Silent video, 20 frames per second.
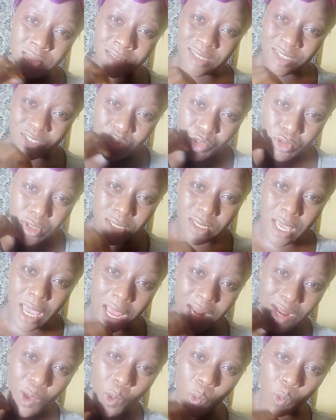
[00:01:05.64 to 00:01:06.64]
district
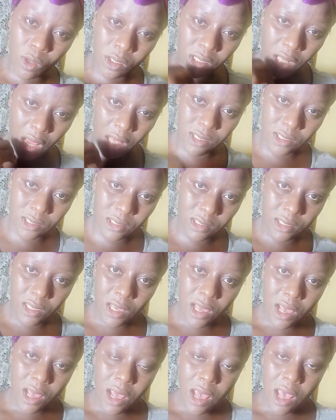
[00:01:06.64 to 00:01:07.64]
headquarters.
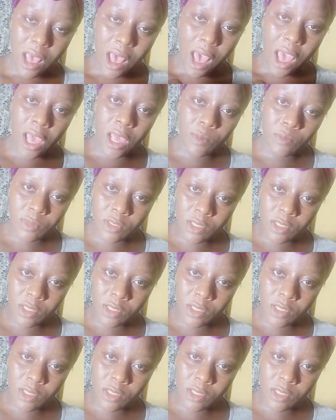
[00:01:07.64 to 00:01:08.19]
I am